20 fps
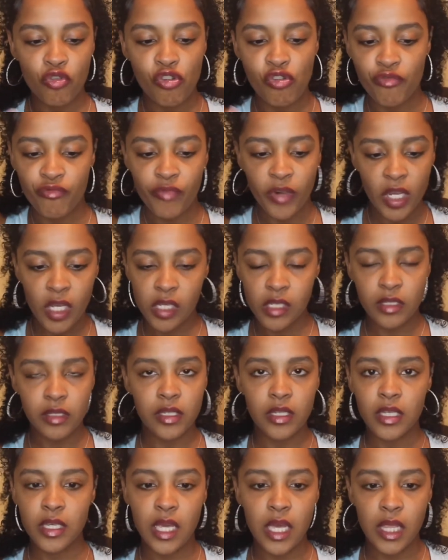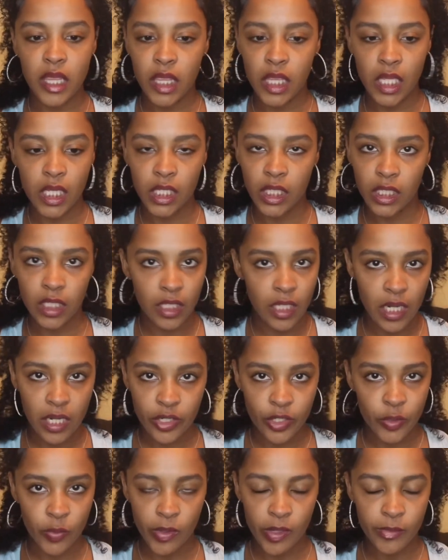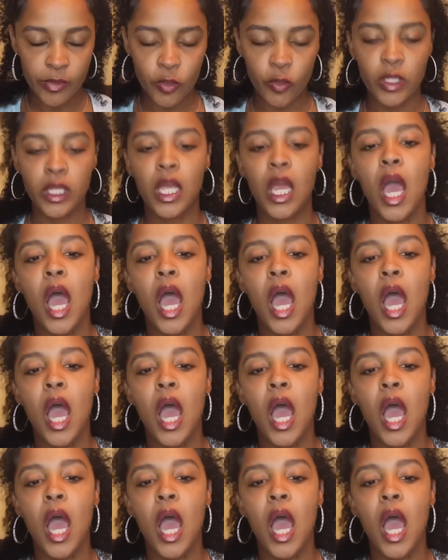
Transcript: crazy and then i don't know what i'm doing